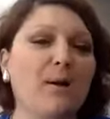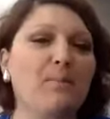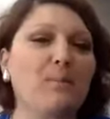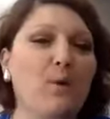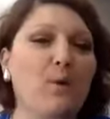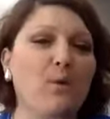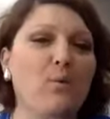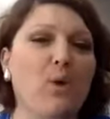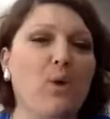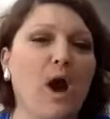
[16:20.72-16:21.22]

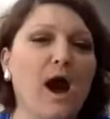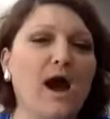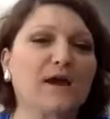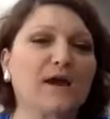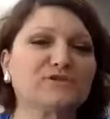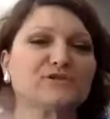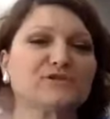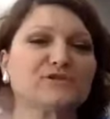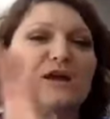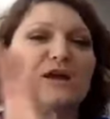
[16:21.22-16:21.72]
watch,
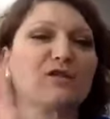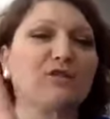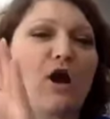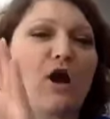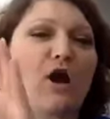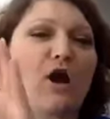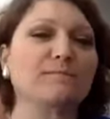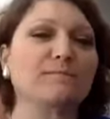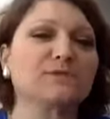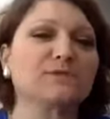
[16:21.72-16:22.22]
the
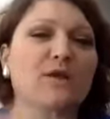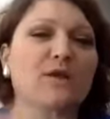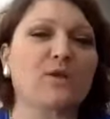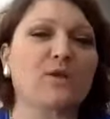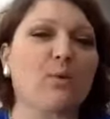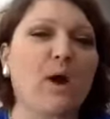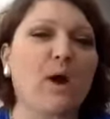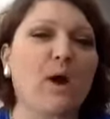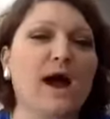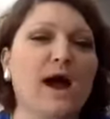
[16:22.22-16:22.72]
alarms on the
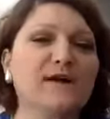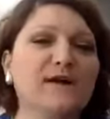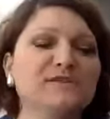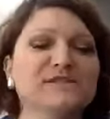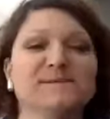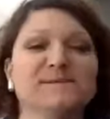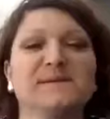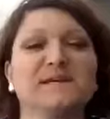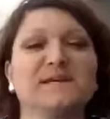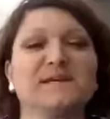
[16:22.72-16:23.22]
watch,
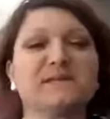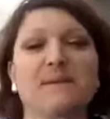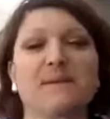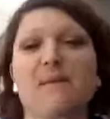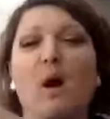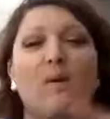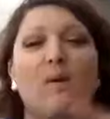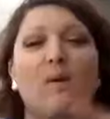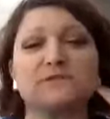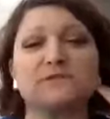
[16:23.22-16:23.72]
because I'm
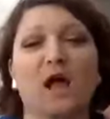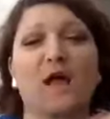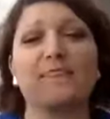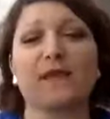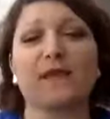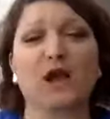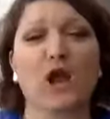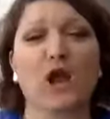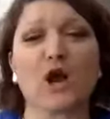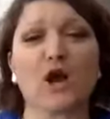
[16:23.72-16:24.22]
always on the
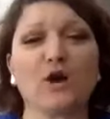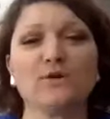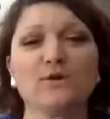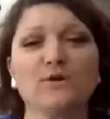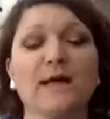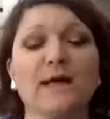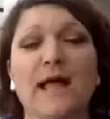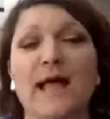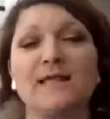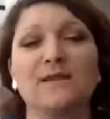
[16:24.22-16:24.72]
go.
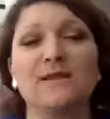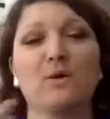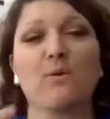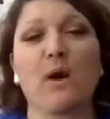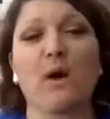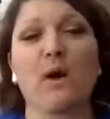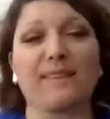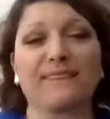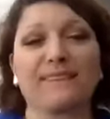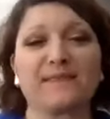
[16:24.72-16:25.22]
And the
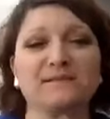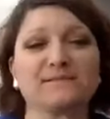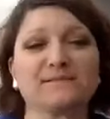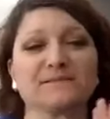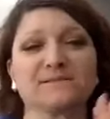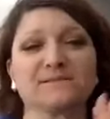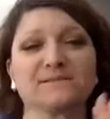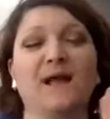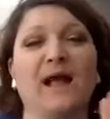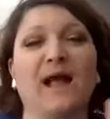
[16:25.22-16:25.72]
watch is,
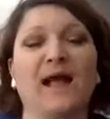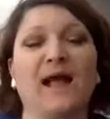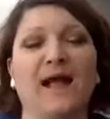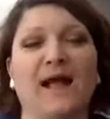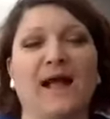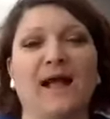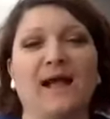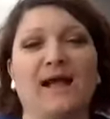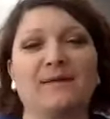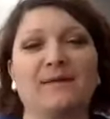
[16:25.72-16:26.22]

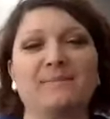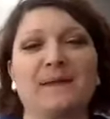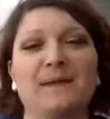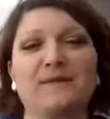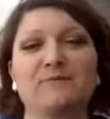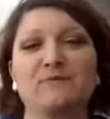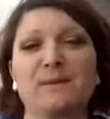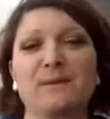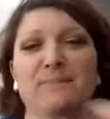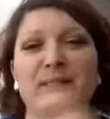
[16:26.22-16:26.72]
I've
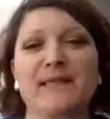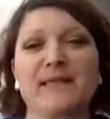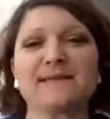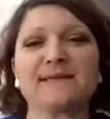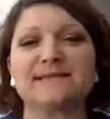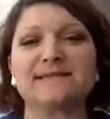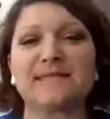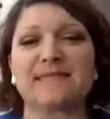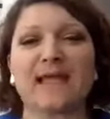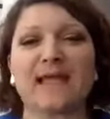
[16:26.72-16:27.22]
been
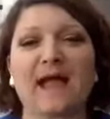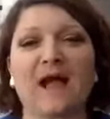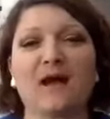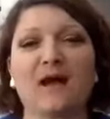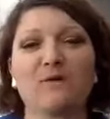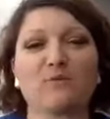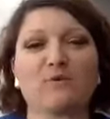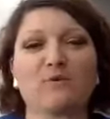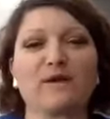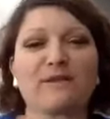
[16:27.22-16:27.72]
replacing
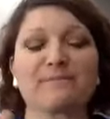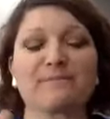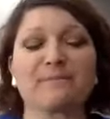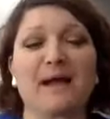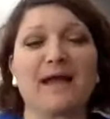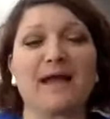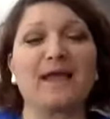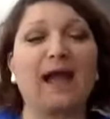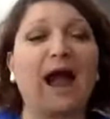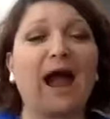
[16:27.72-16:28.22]
that with
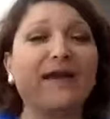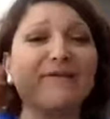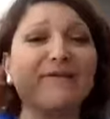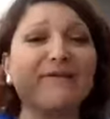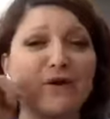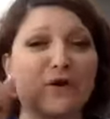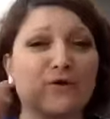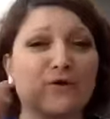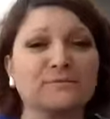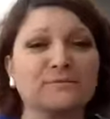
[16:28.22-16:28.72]
my
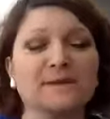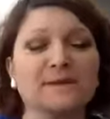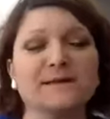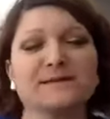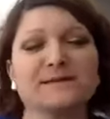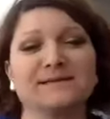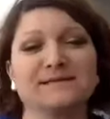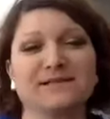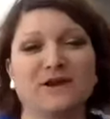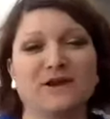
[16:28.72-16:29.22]
iPhone.
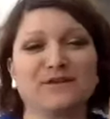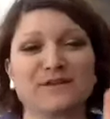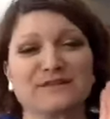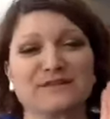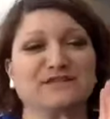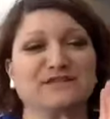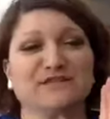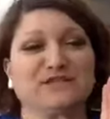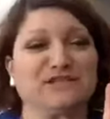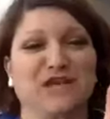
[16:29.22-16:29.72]
You know, they
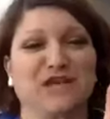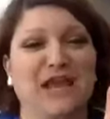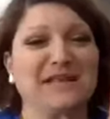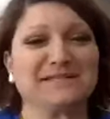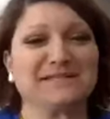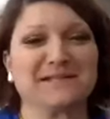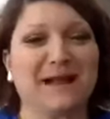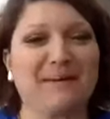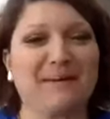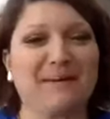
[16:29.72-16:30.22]
just
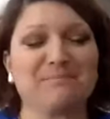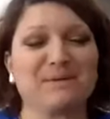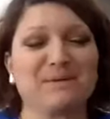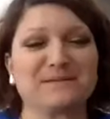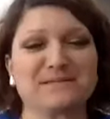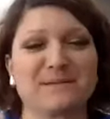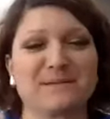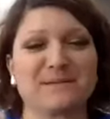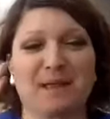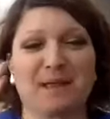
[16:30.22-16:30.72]
chased up, but
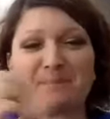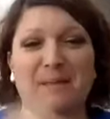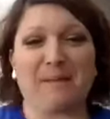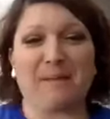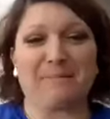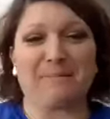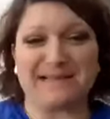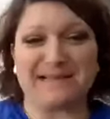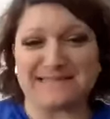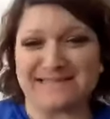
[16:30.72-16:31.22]
sometimes I
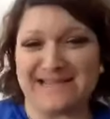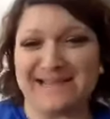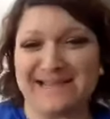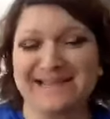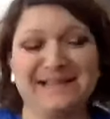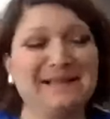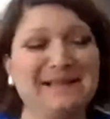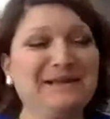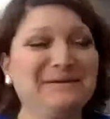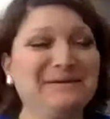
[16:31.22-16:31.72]
missed it.
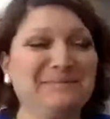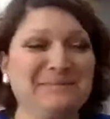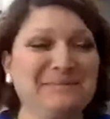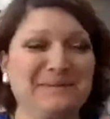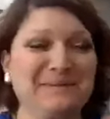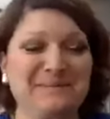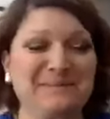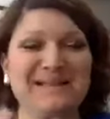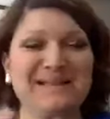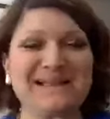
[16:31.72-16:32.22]
It
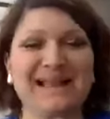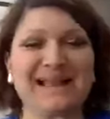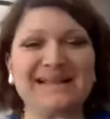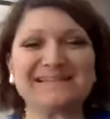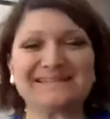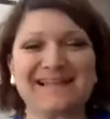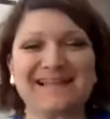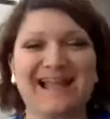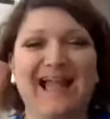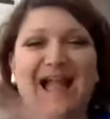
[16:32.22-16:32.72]
would be nice
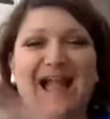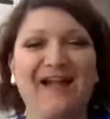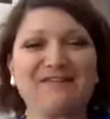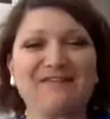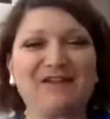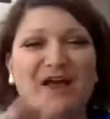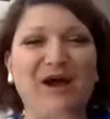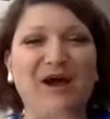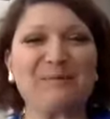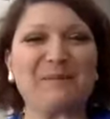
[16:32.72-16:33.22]
to have
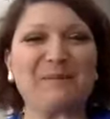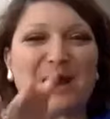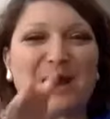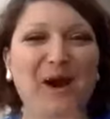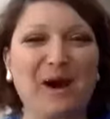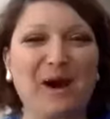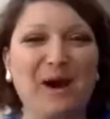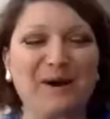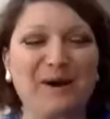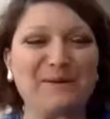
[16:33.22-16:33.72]
it on my
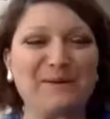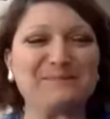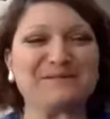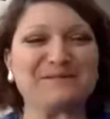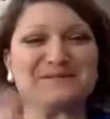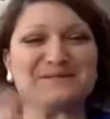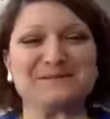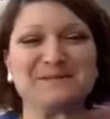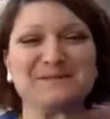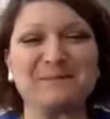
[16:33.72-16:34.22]
arm,
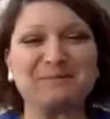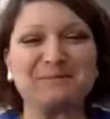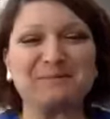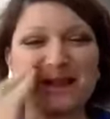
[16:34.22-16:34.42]
something